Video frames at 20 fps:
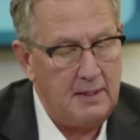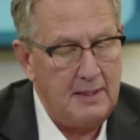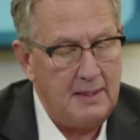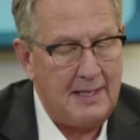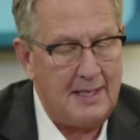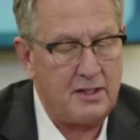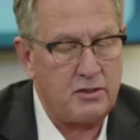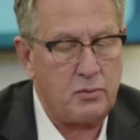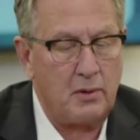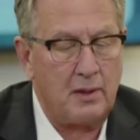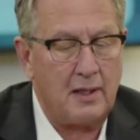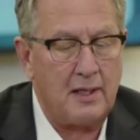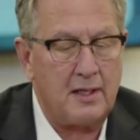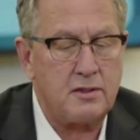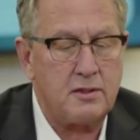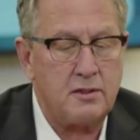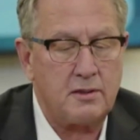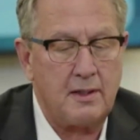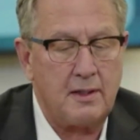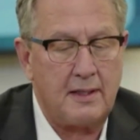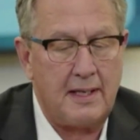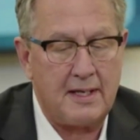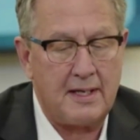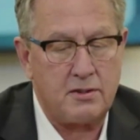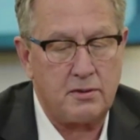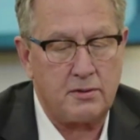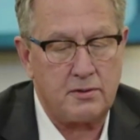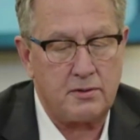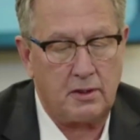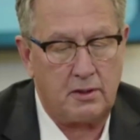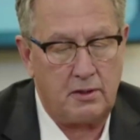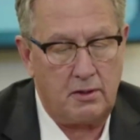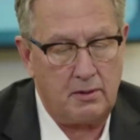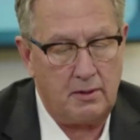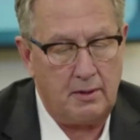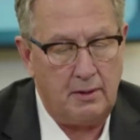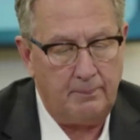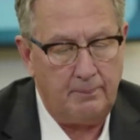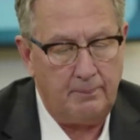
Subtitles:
and its relation to national security.